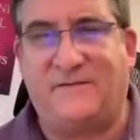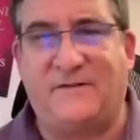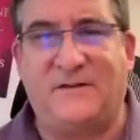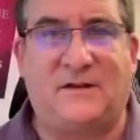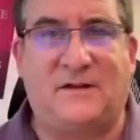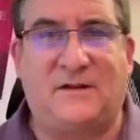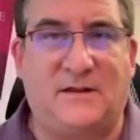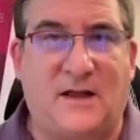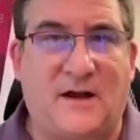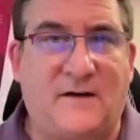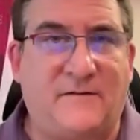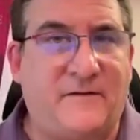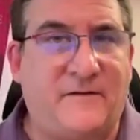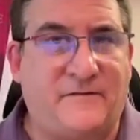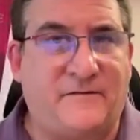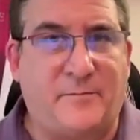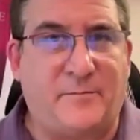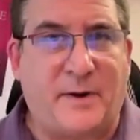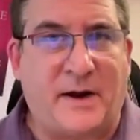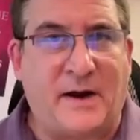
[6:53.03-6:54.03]
the love
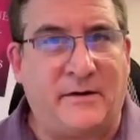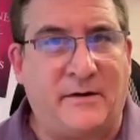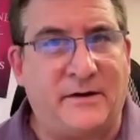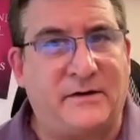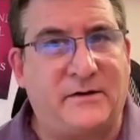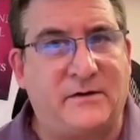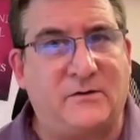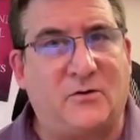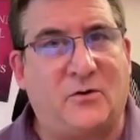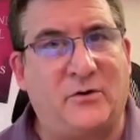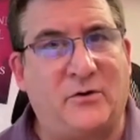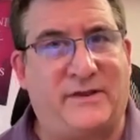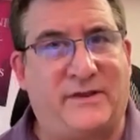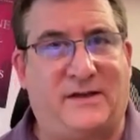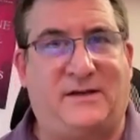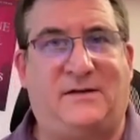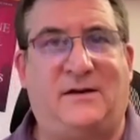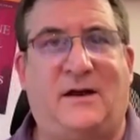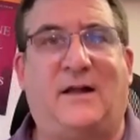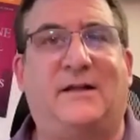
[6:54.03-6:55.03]
of a parent or the
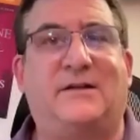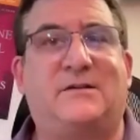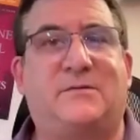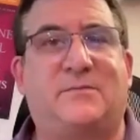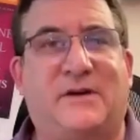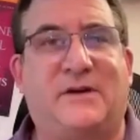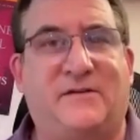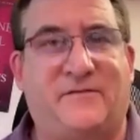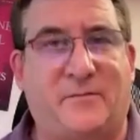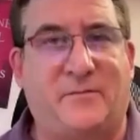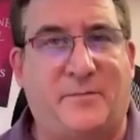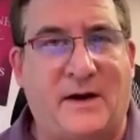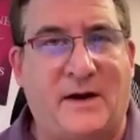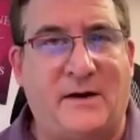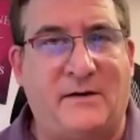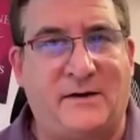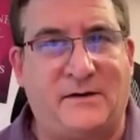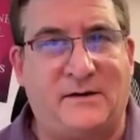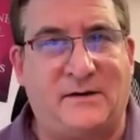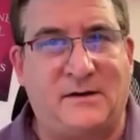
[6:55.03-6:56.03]
acknowledgement of a
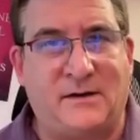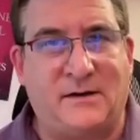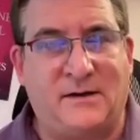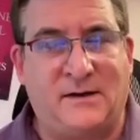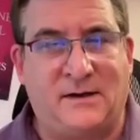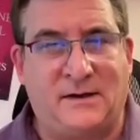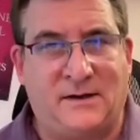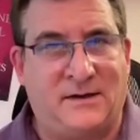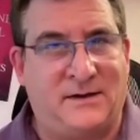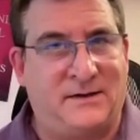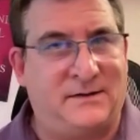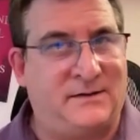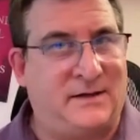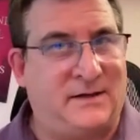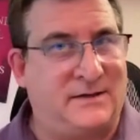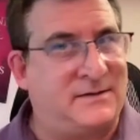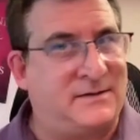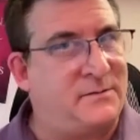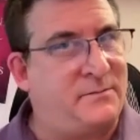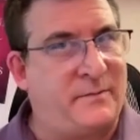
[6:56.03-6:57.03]
parent
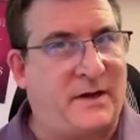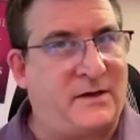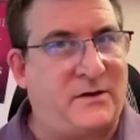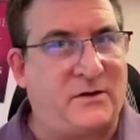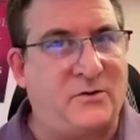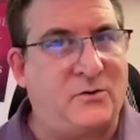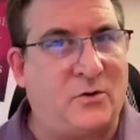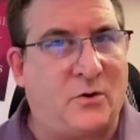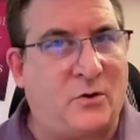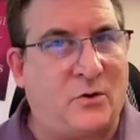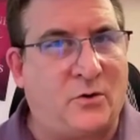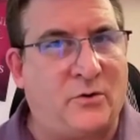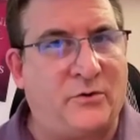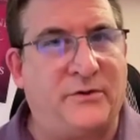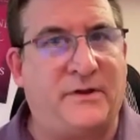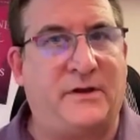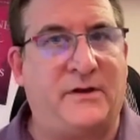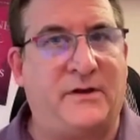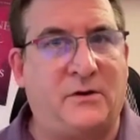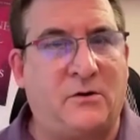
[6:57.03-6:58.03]
doesn't make you whole,
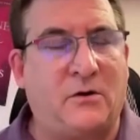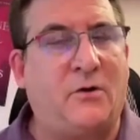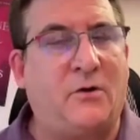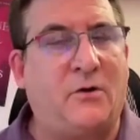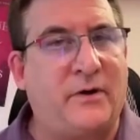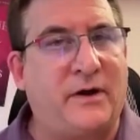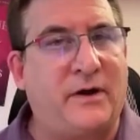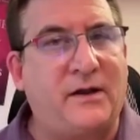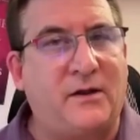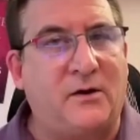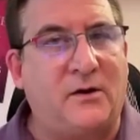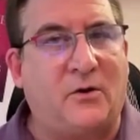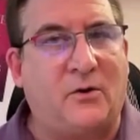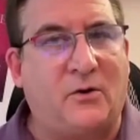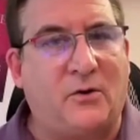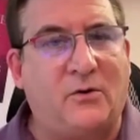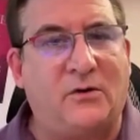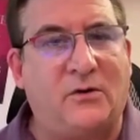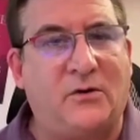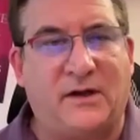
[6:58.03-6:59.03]
that you're already
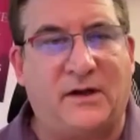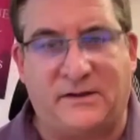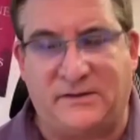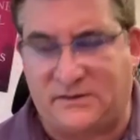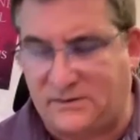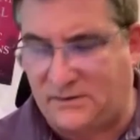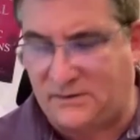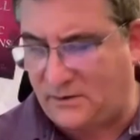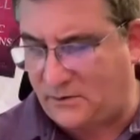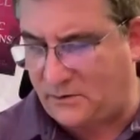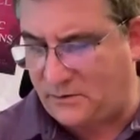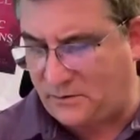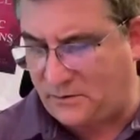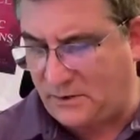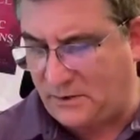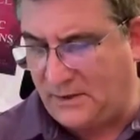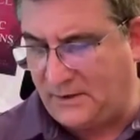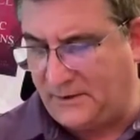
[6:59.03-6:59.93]
whole. And so,